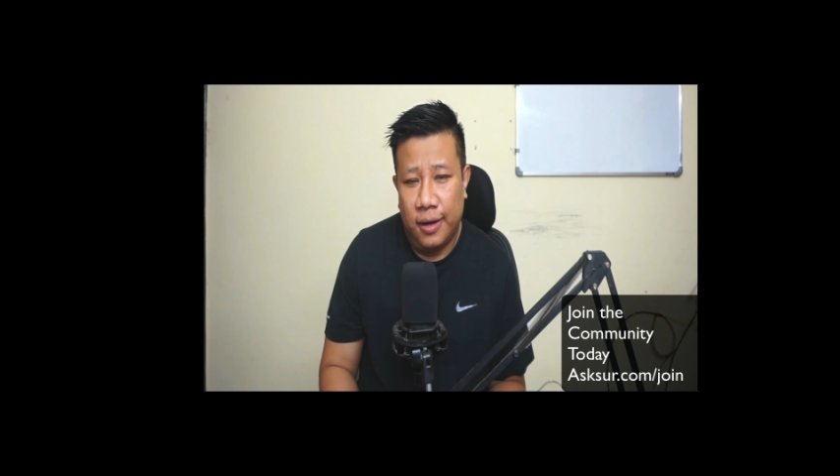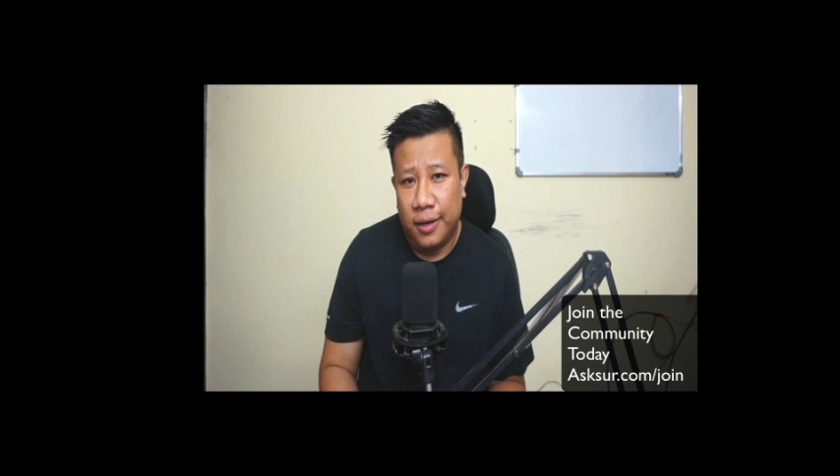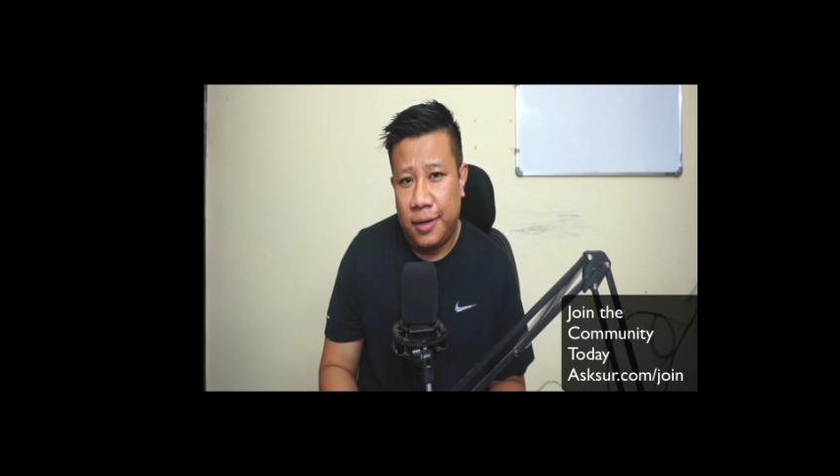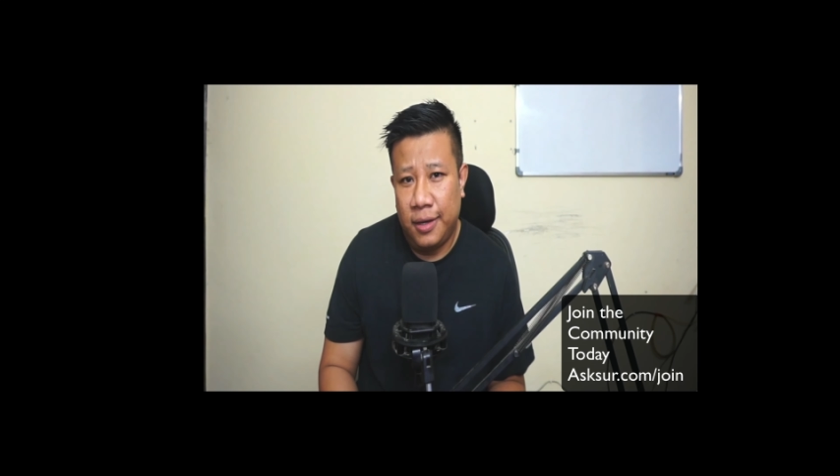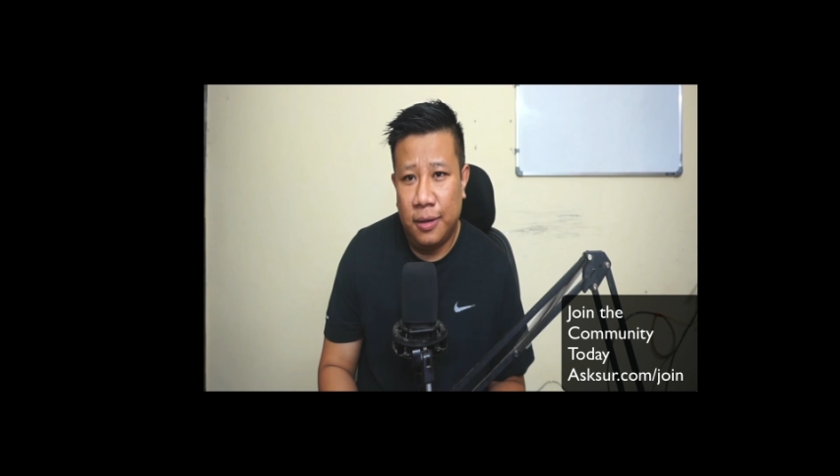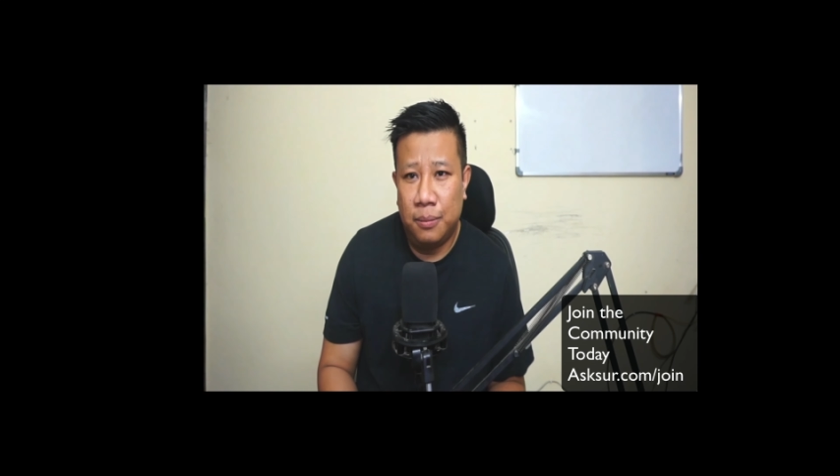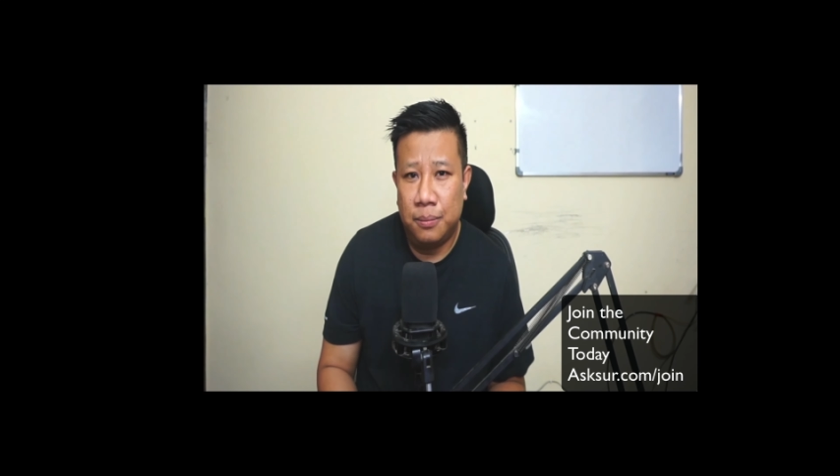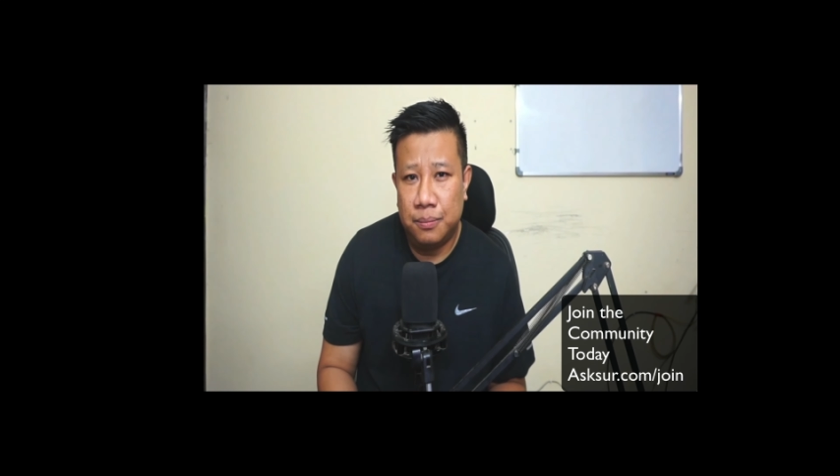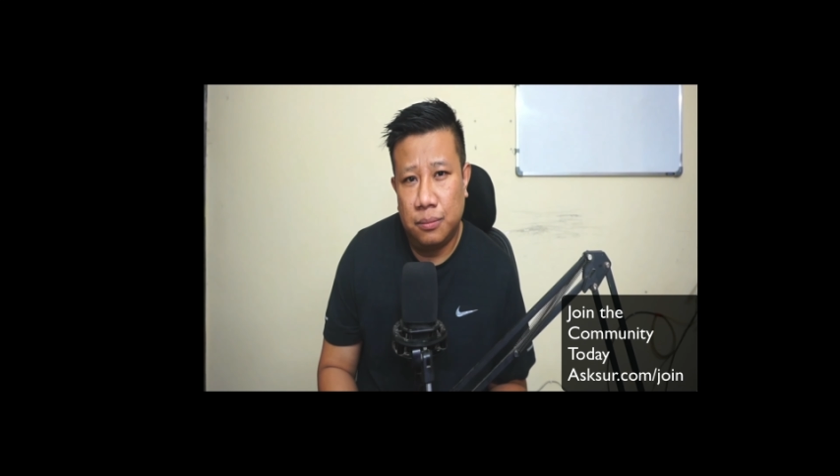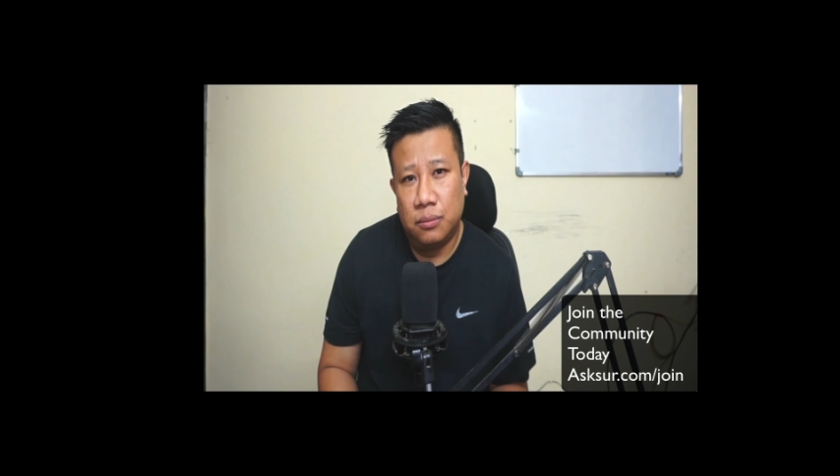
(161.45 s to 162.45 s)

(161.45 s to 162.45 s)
I came